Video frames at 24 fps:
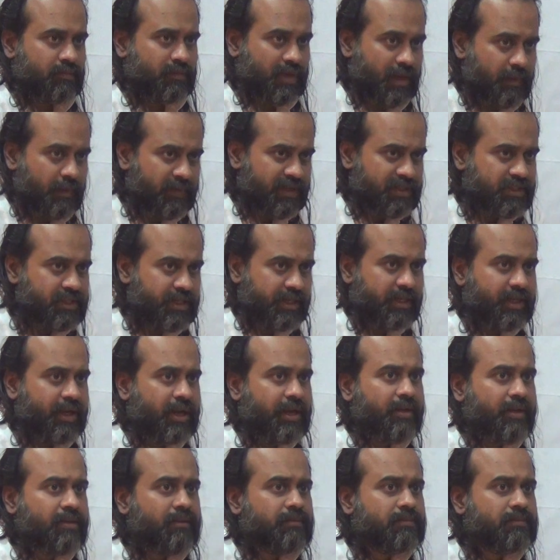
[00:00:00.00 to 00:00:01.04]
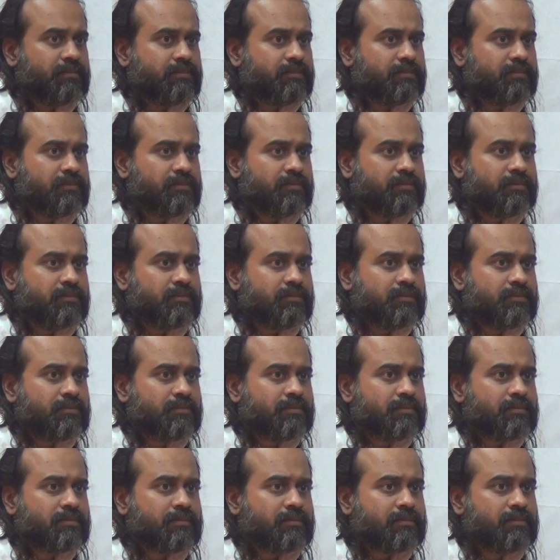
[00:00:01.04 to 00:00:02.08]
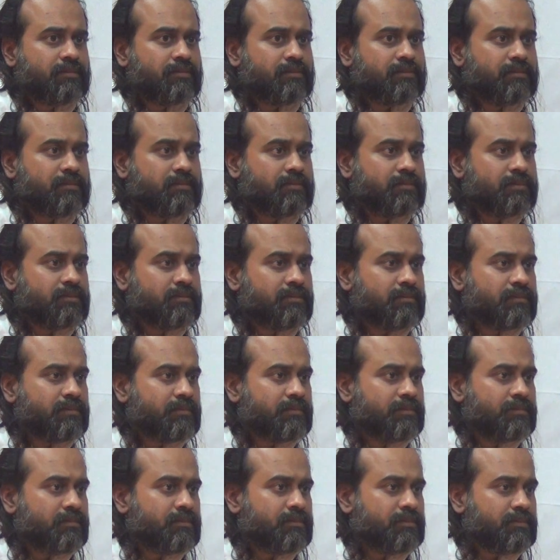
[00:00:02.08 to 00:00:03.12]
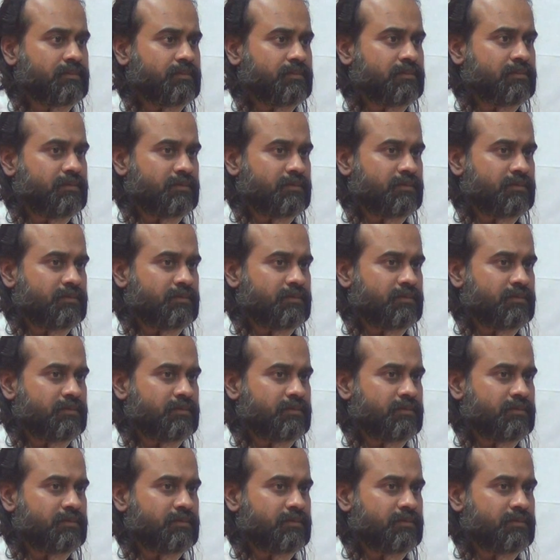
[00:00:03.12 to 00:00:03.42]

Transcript: Immediately. Which was anyway not yours.